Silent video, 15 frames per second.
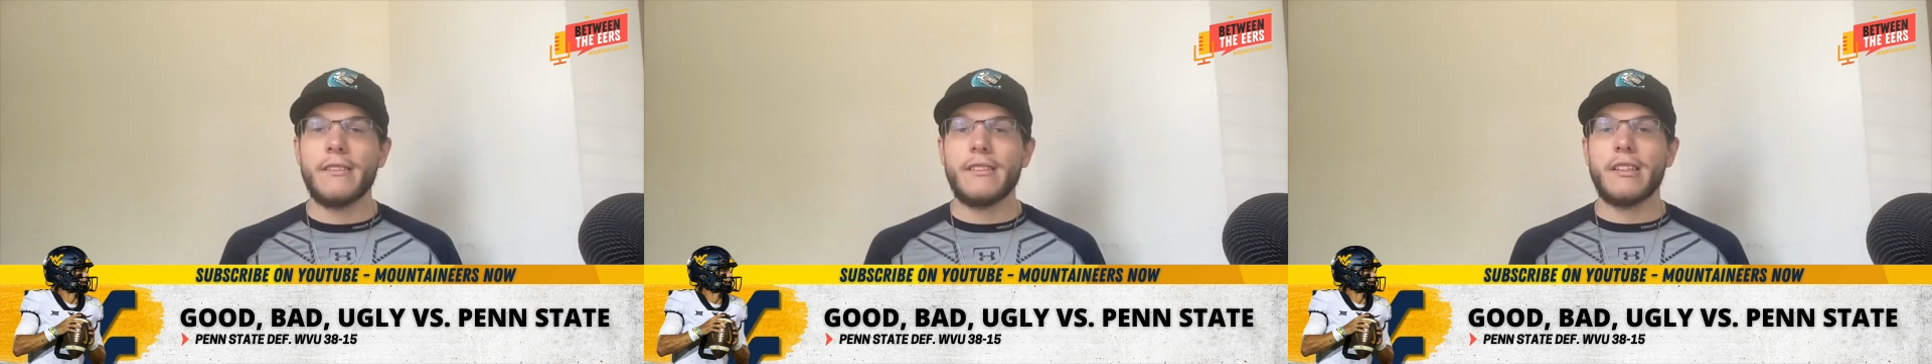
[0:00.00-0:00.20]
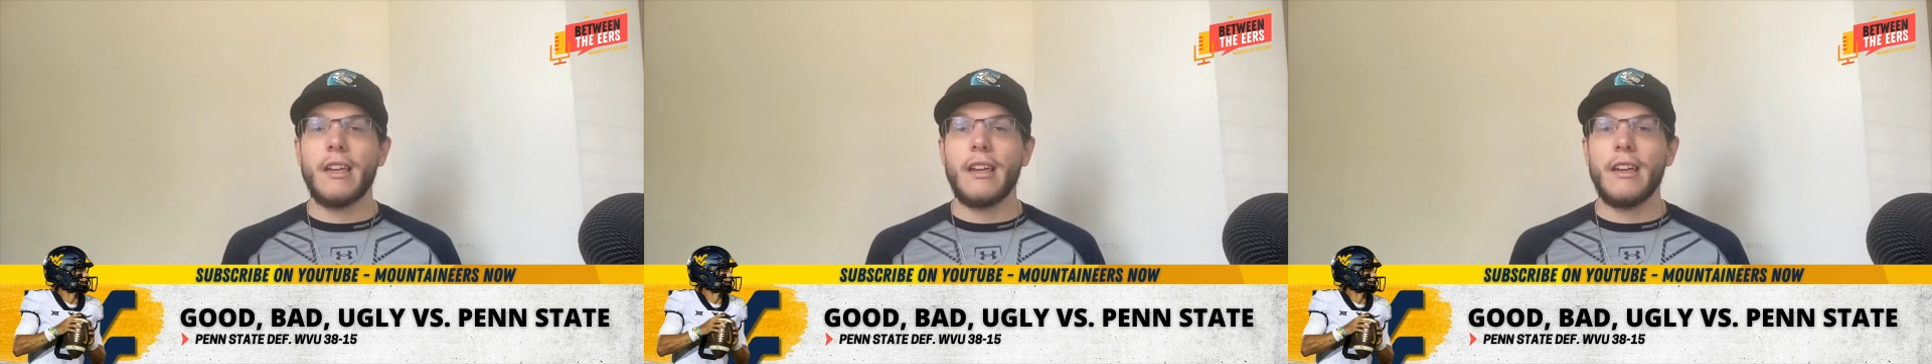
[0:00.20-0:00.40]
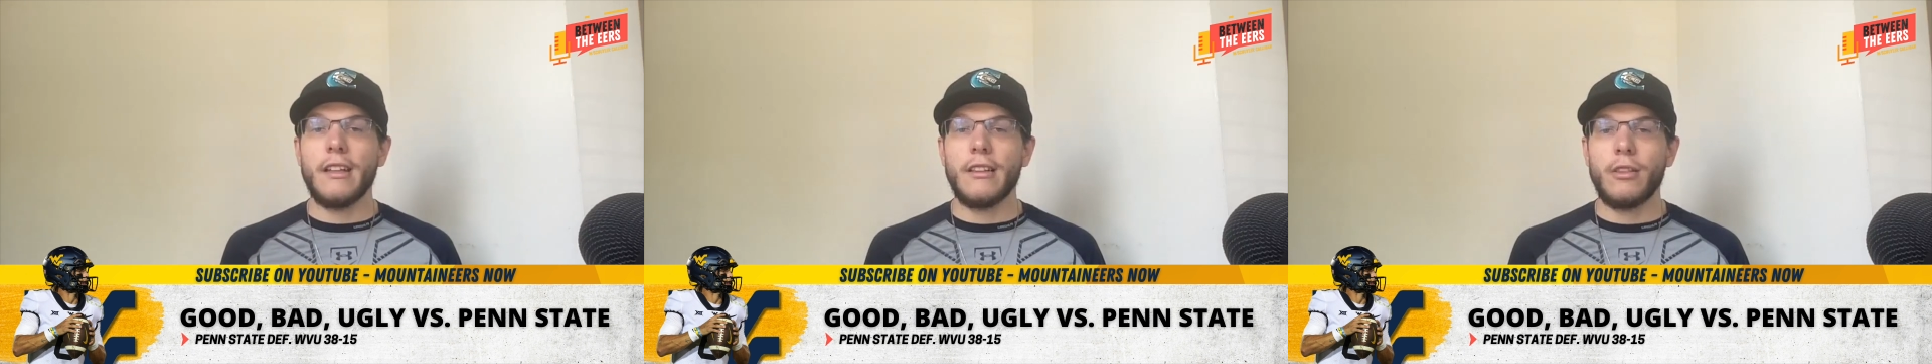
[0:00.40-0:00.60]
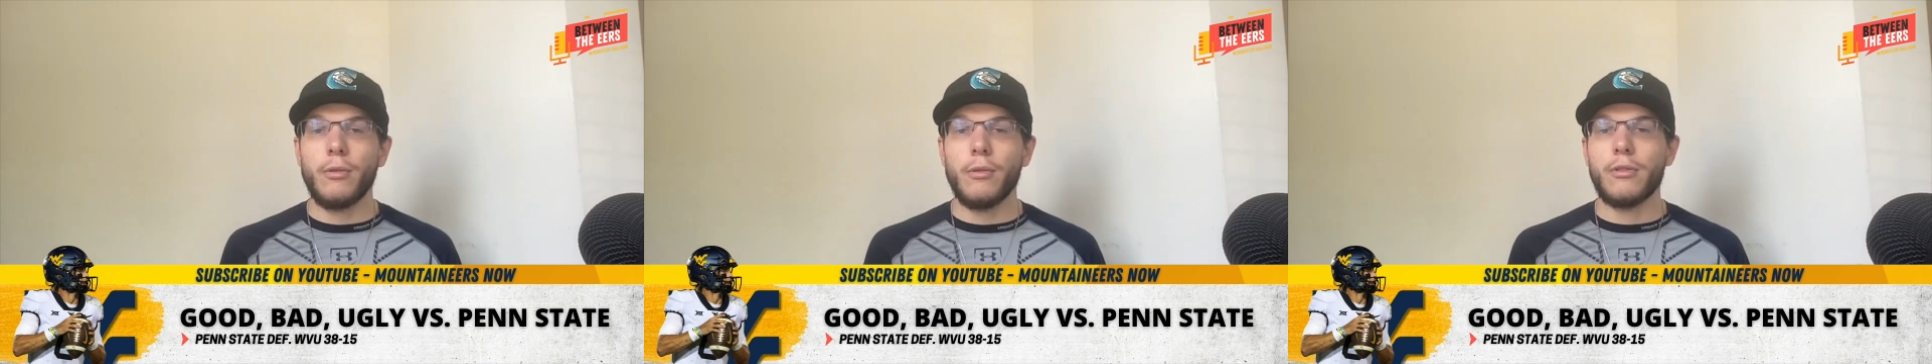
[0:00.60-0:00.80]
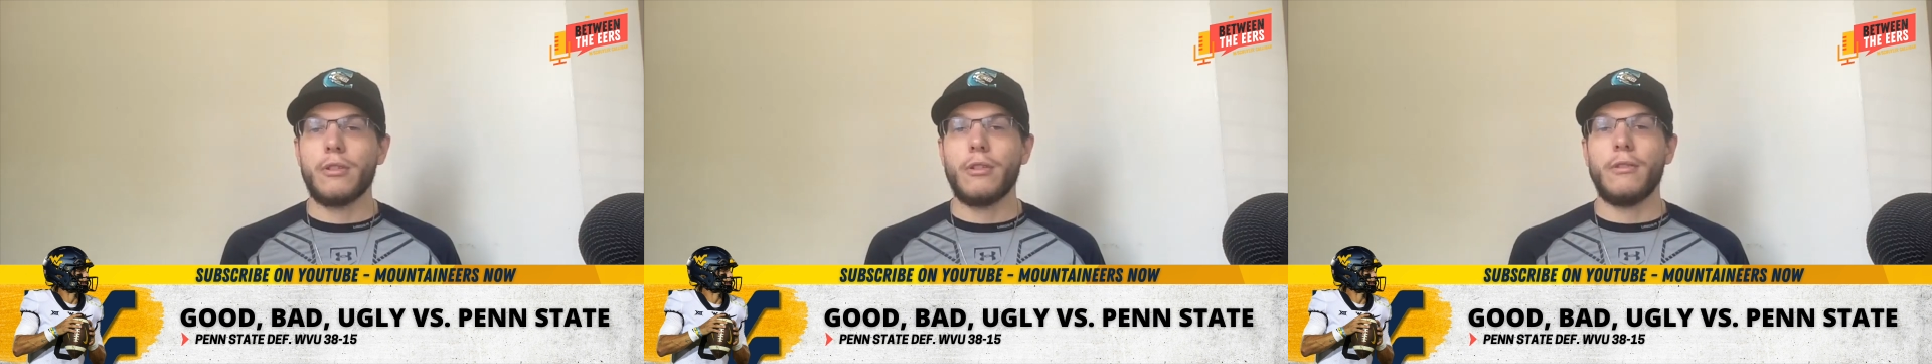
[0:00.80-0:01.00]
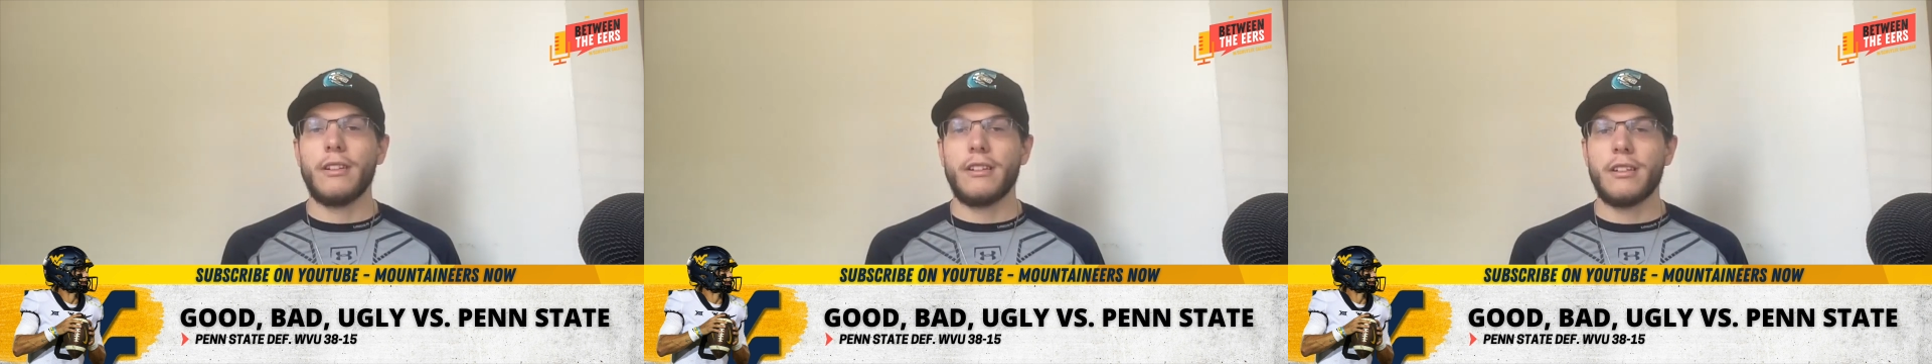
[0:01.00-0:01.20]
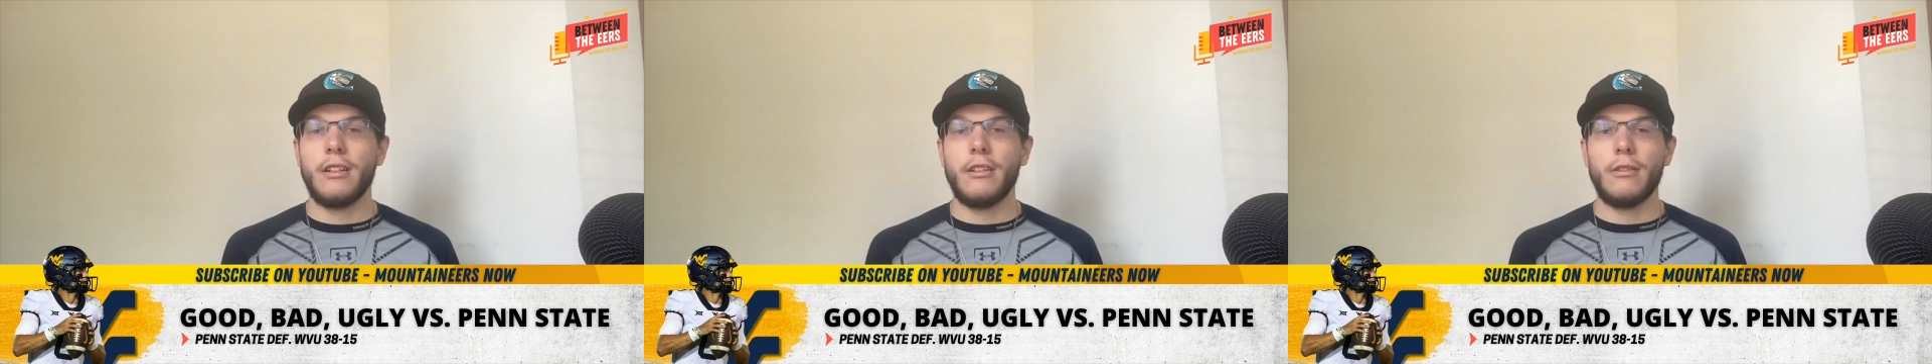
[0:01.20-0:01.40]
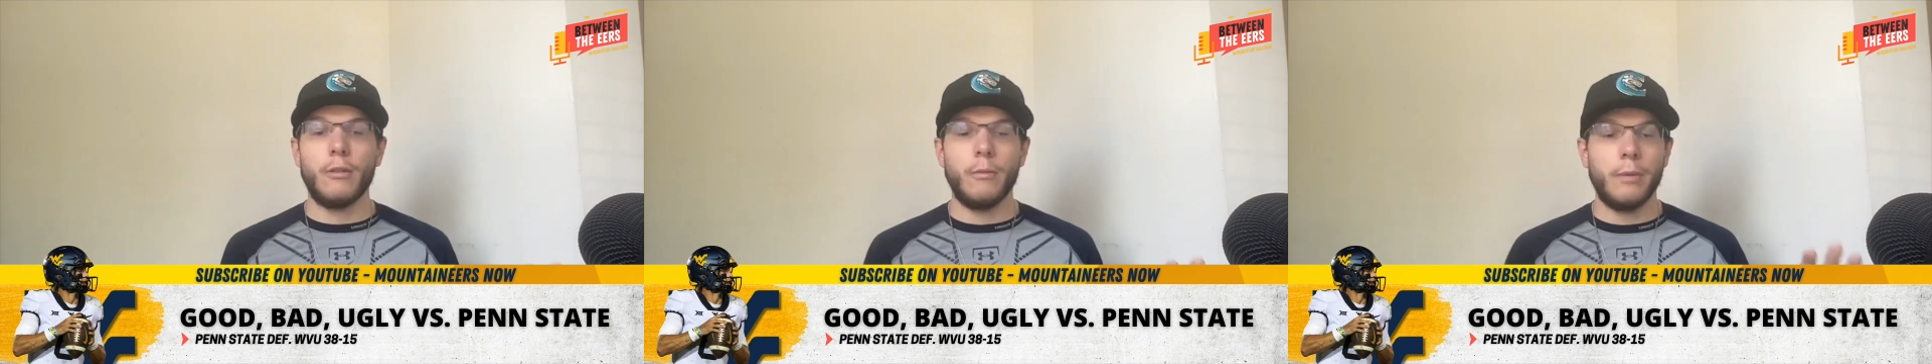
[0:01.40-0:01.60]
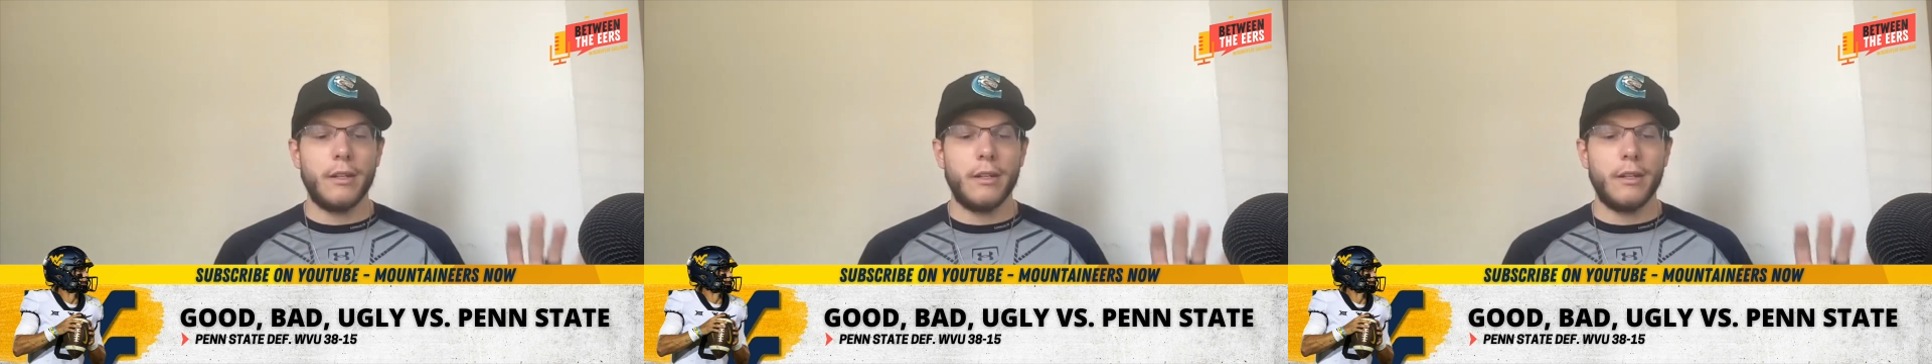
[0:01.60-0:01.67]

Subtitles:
State to a certain extent too,